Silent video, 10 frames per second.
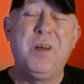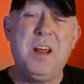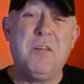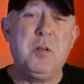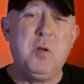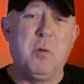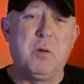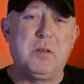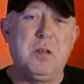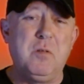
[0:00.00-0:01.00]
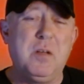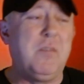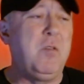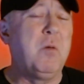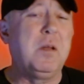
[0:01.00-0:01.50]
whenever you want to.
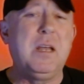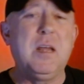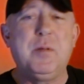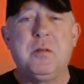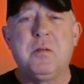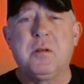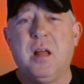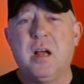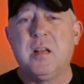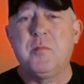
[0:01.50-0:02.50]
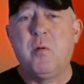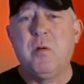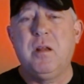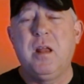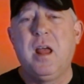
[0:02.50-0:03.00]
If you want to get up at two o'clock in the
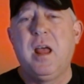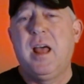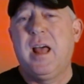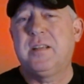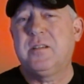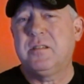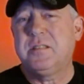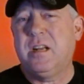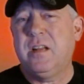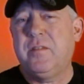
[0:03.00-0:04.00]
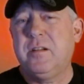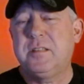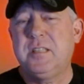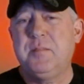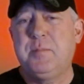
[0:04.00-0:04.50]
morning and start studying for
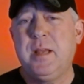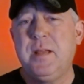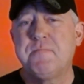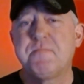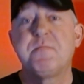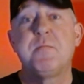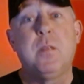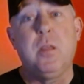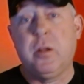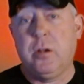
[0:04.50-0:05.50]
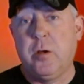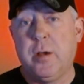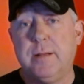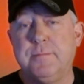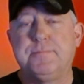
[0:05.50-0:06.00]
your C and P, you can
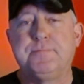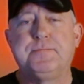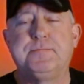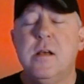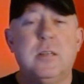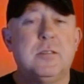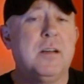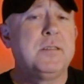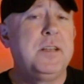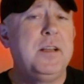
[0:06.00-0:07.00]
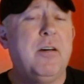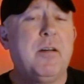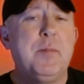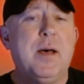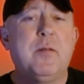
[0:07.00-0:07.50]
do it. So I'll see
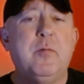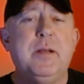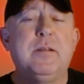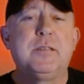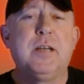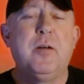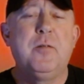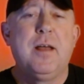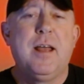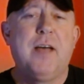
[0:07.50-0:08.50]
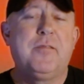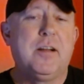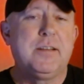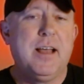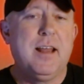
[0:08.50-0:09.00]
y'all in about a week or so
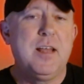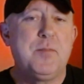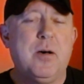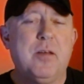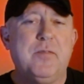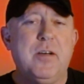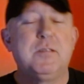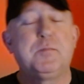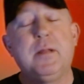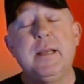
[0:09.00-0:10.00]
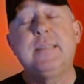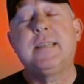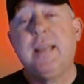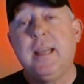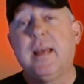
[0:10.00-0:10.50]
after I tally up all the votes.
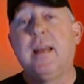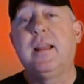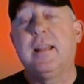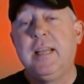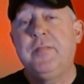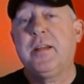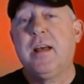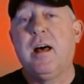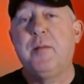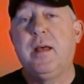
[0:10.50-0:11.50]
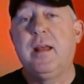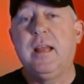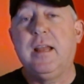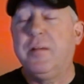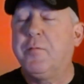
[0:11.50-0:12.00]
Please, again, leave a
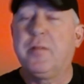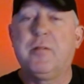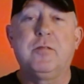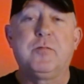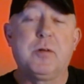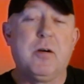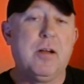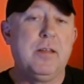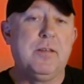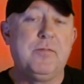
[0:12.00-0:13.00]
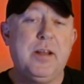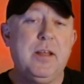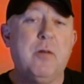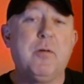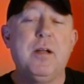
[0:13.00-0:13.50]
comment, whether it's regarding the
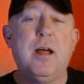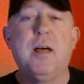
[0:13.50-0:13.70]
video or